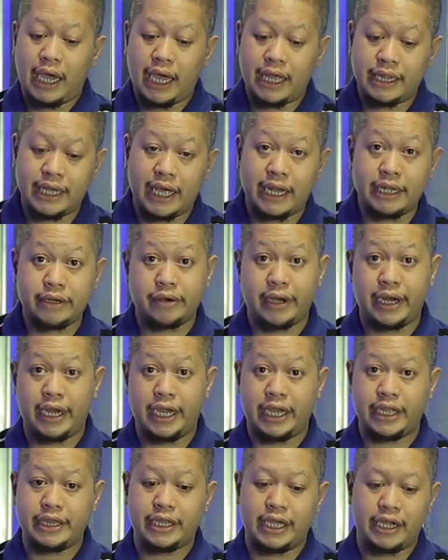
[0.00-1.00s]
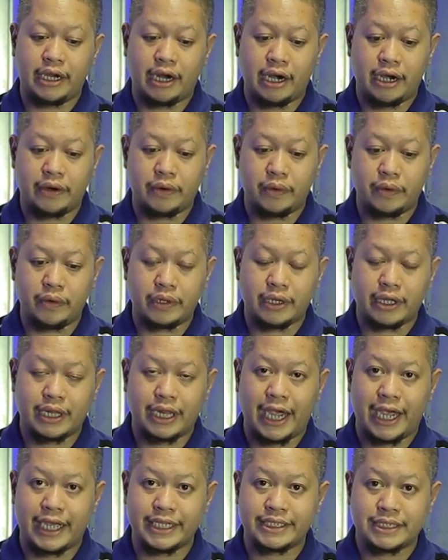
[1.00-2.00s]
and then creating our own
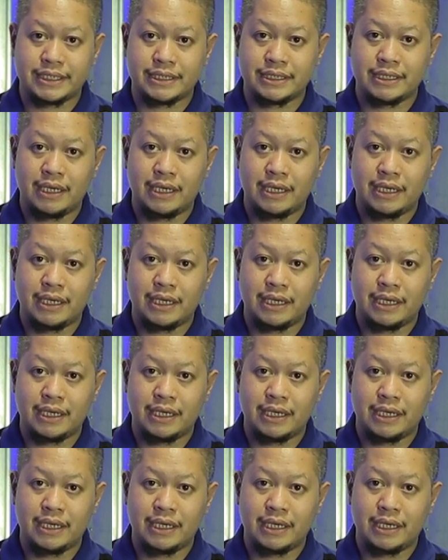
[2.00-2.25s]
class